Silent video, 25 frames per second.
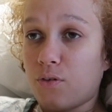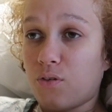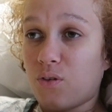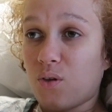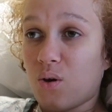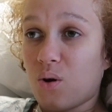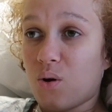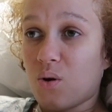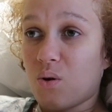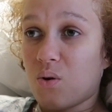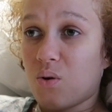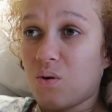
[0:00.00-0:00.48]

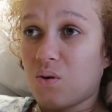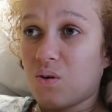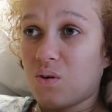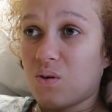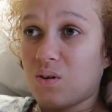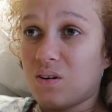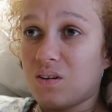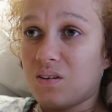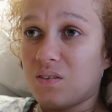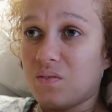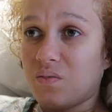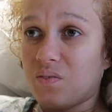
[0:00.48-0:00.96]

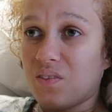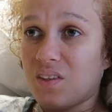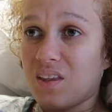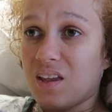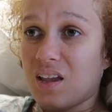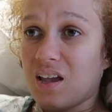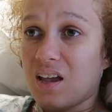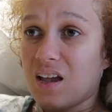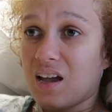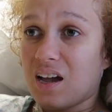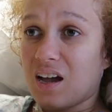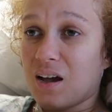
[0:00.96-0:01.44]
So,
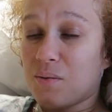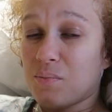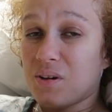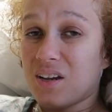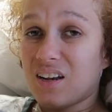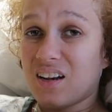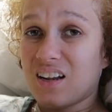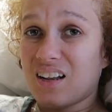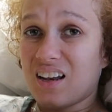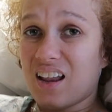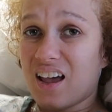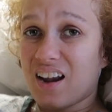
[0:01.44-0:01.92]
I
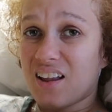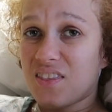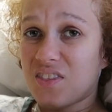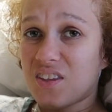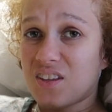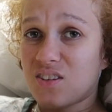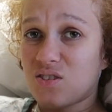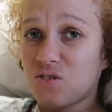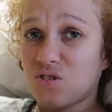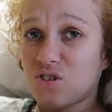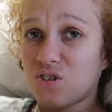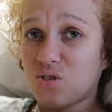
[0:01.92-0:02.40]
mean, a lot of
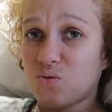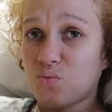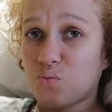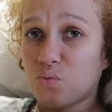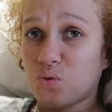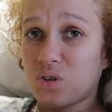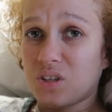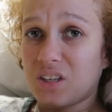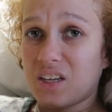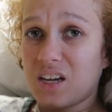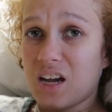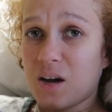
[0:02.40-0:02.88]
things are just
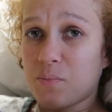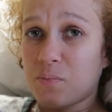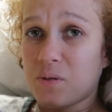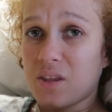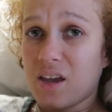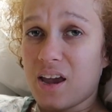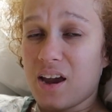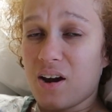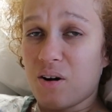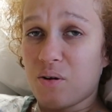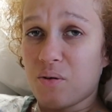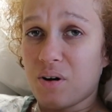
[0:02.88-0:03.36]
really up in
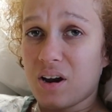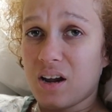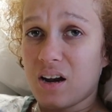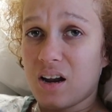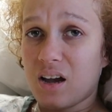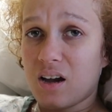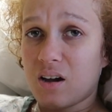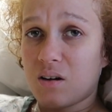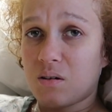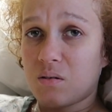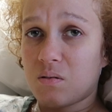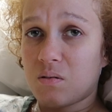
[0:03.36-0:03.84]
the air right
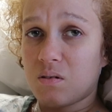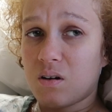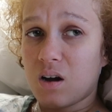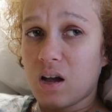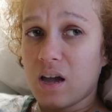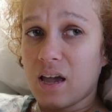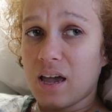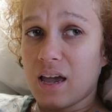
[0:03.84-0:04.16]
now,